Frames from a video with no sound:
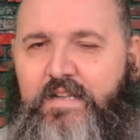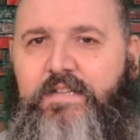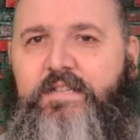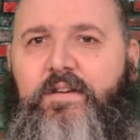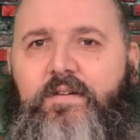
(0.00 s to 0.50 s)

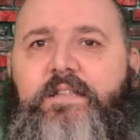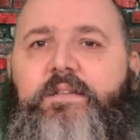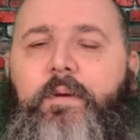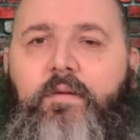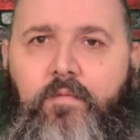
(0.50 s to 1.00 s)
designed
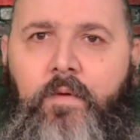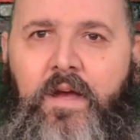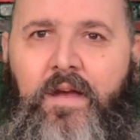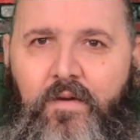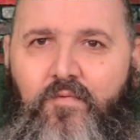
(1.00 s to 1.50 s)
to be
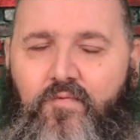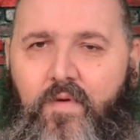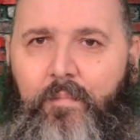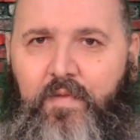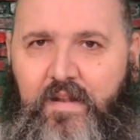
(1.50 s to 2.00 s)

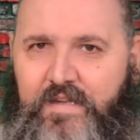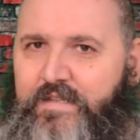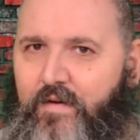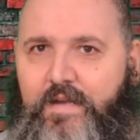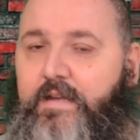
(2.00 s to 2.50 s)
rubbed and
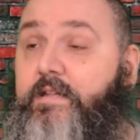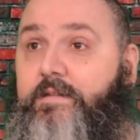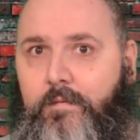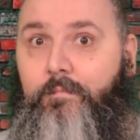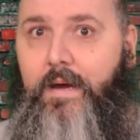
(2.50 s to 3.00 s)
designed.
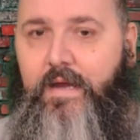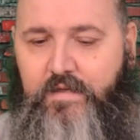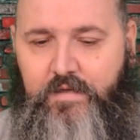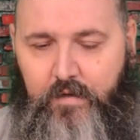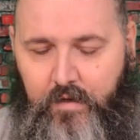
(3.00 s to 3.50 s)
It's
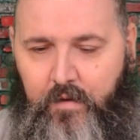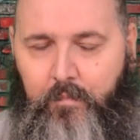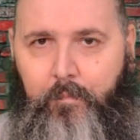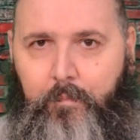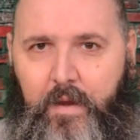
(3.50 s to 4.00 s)
made to
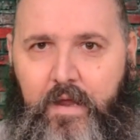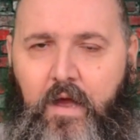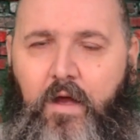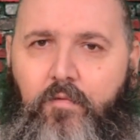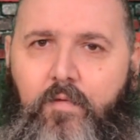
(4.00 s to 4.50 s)

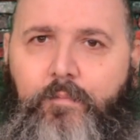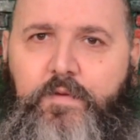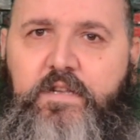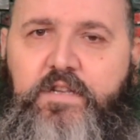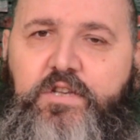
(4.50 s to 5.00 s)
be
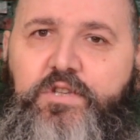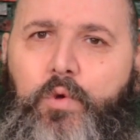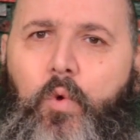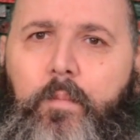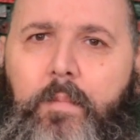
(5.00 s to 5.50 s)
rubbed into
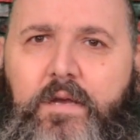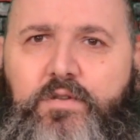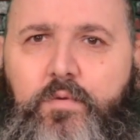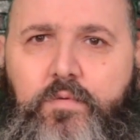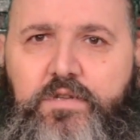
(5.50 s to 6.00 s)
sore
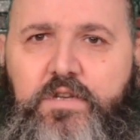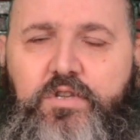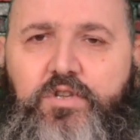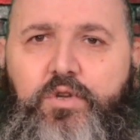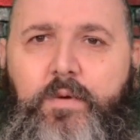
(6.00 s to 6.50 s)
muscles
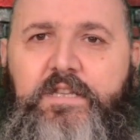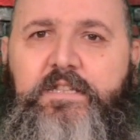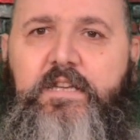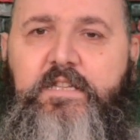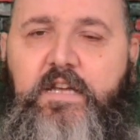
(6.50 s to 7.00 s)
and
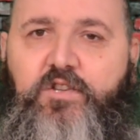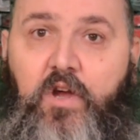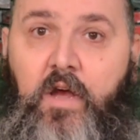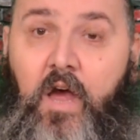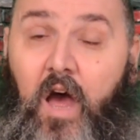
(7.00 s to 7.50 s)
joints,
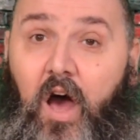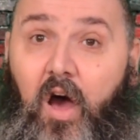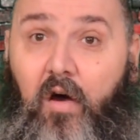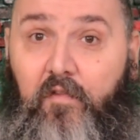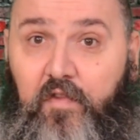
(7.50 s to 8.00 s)
etc.,
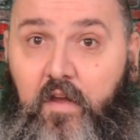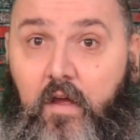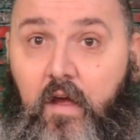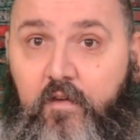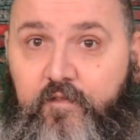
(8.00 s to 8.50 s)

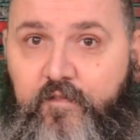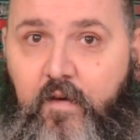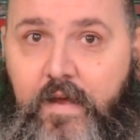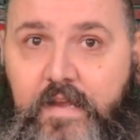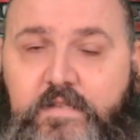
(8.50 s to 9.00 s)
after a
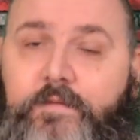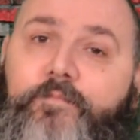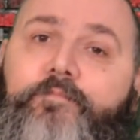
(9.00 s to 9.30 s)
fight.